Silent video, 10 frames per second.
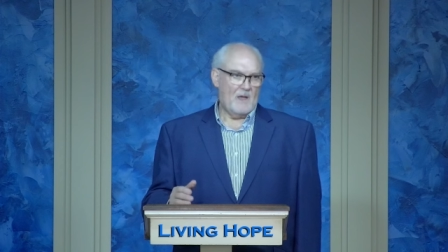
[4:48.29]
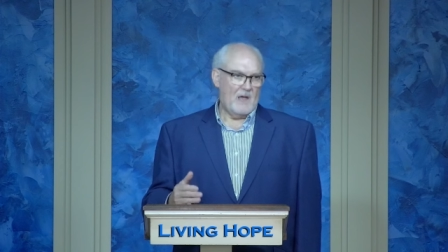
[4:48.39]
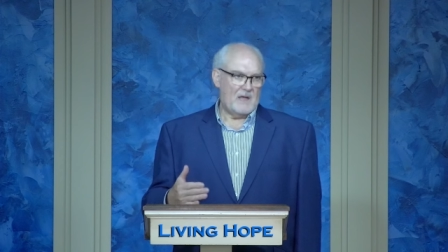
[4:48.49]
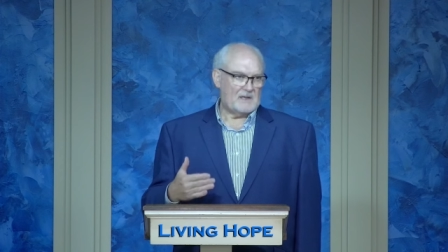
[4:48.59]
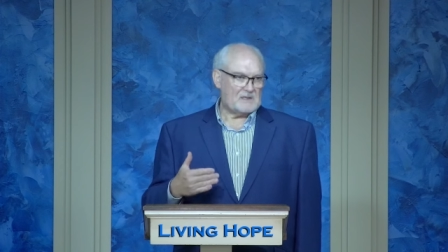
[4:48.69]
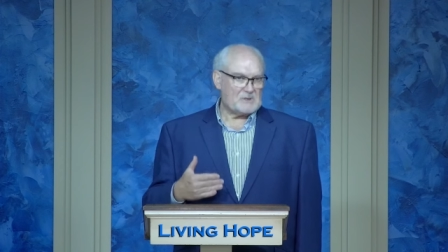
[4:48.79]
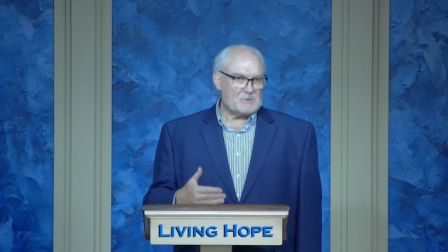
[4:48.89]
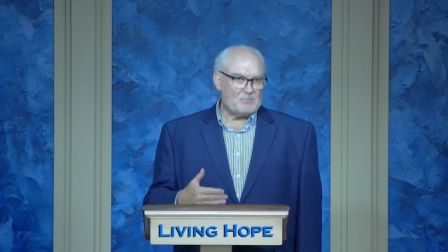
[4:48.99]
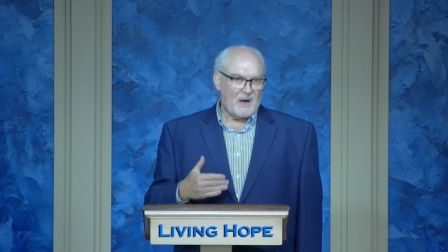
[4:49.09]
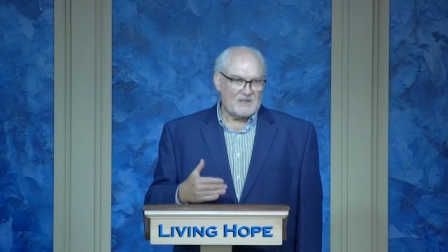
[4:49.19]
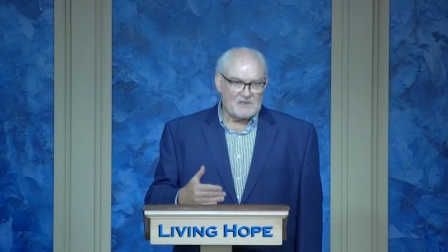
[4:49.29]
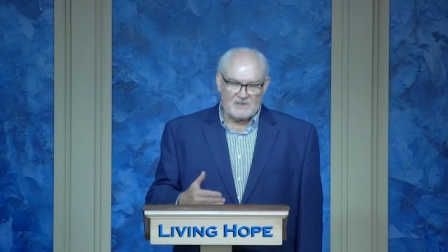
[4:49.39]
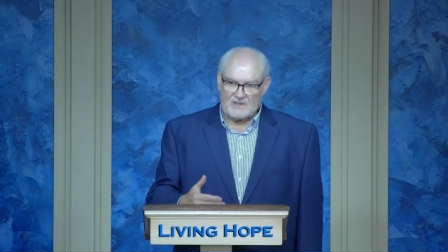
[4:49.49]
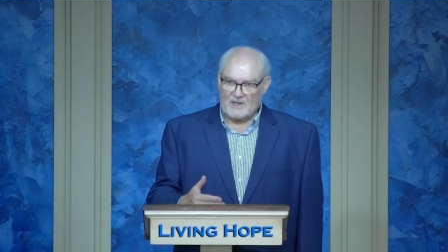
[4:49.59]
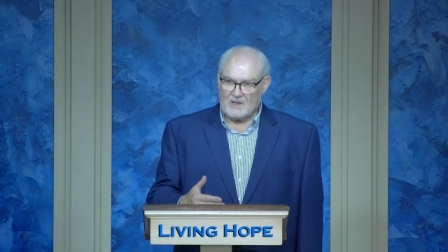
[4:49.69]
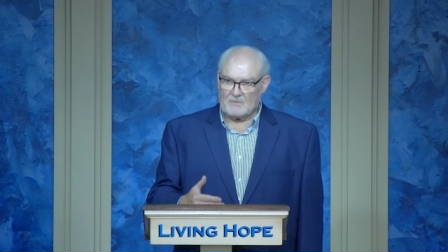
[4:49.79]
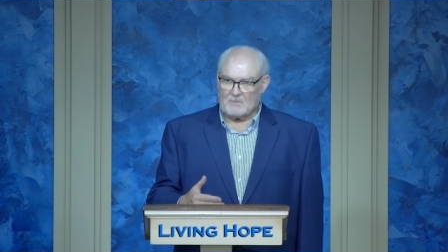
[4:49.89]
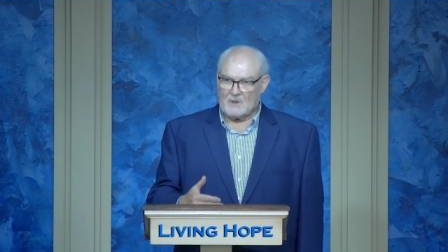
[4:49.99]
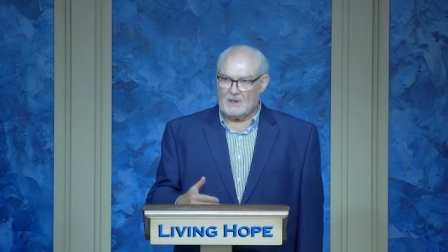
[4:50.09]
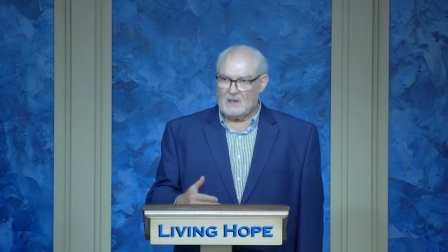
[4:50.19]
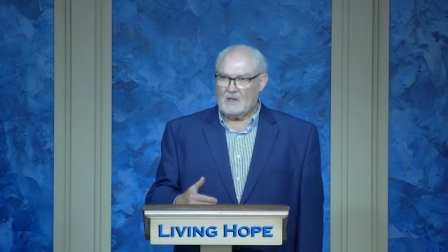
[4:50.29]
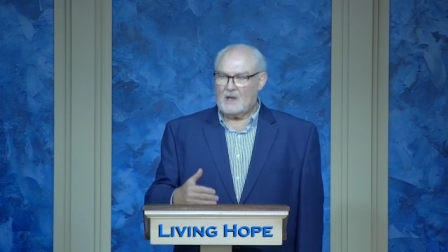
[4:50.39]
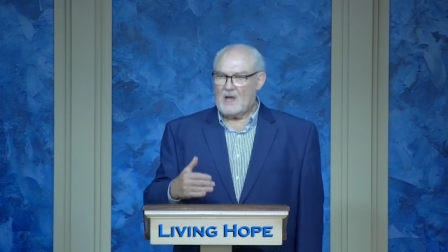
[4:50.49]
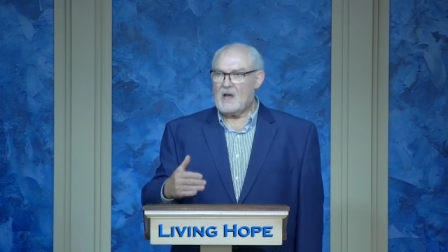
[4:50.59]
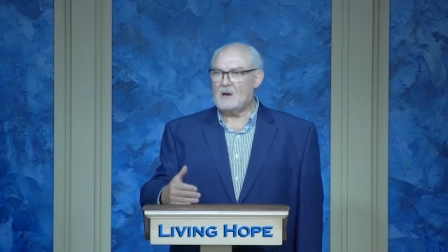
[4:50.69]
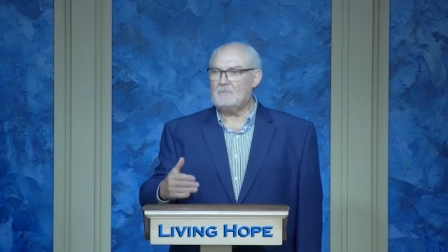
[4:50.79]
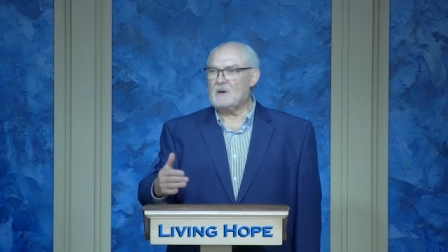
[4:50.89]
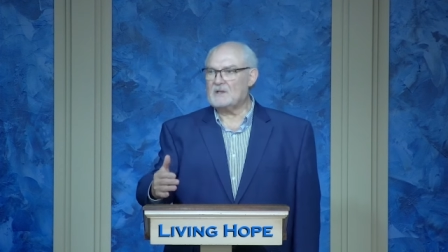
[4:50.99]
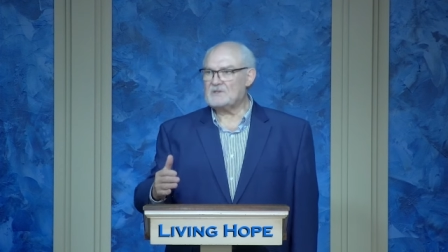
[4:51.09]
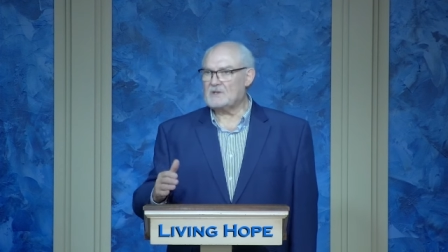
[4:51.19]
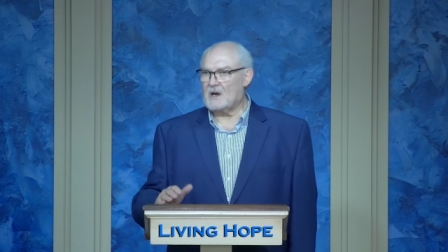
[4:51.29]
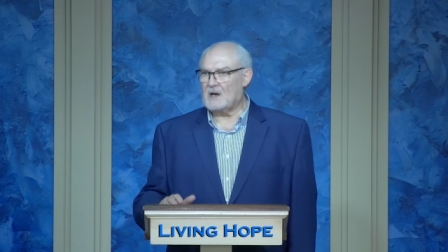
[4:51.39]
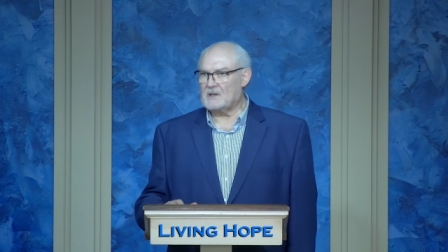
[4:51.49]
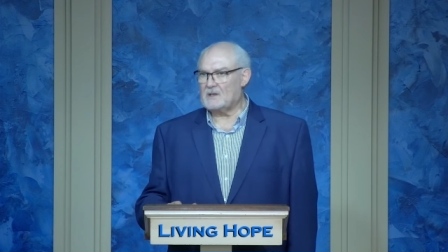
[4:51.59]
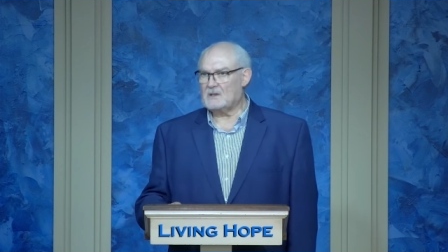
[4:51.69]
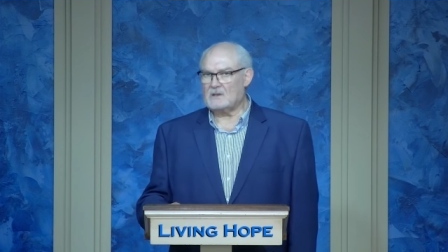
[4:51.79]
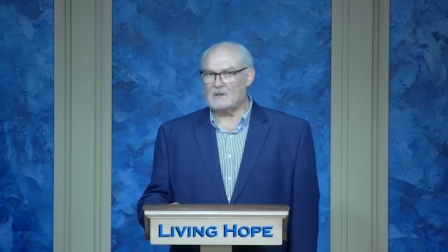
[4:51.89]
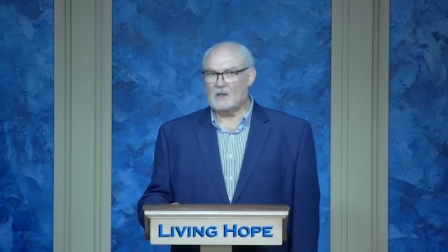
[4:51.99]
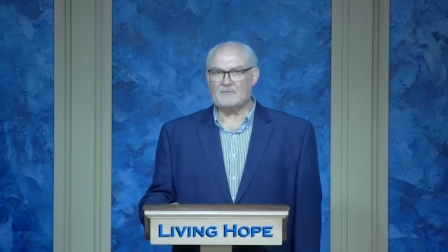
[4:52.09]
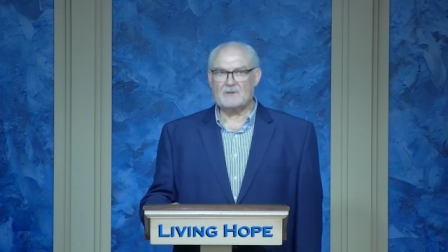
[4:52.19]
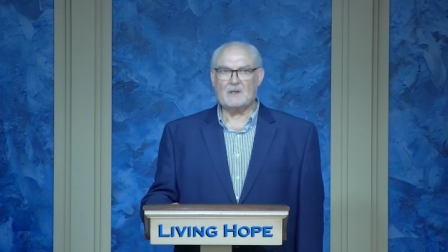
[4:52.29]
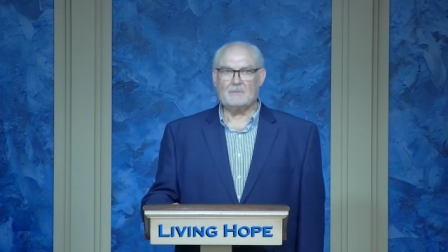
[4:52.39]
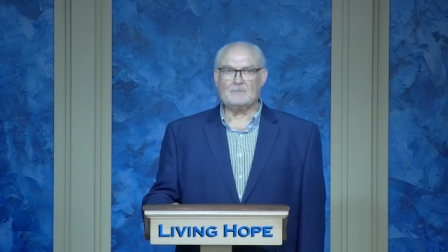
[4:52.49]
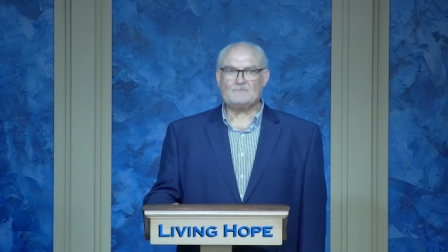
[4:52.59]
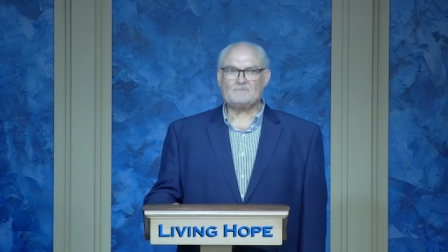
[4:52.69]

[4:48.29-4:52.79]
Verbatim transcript: and expressed to him how much God loved him.